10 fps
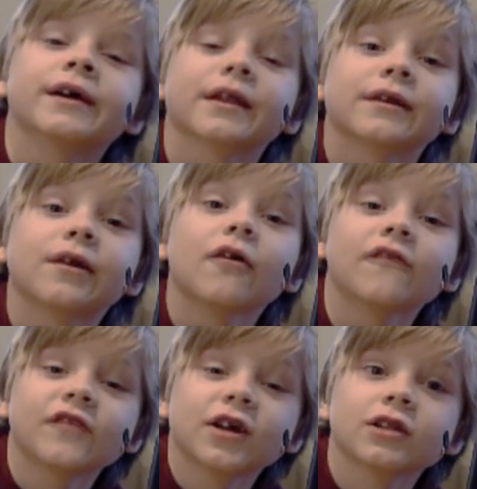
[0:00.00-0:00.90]
it has no
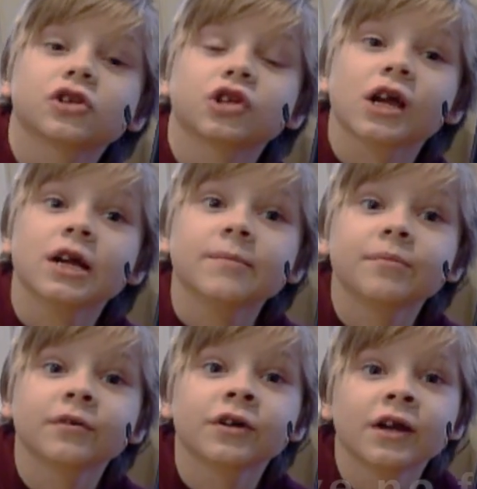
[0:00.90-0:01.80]
fixed shape.
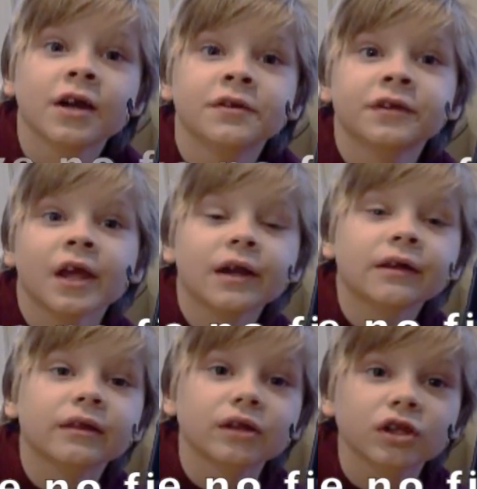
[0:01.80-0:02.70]
It
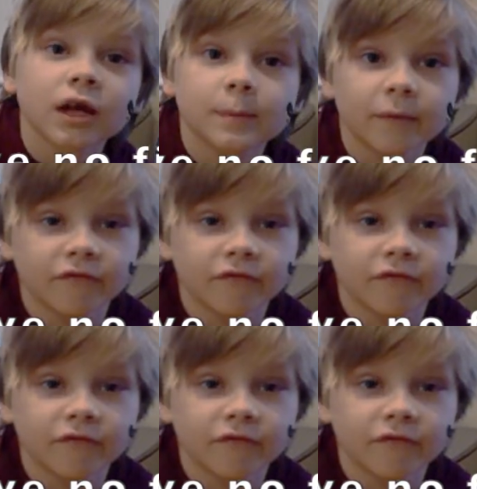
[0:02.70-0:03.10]
takes the shape of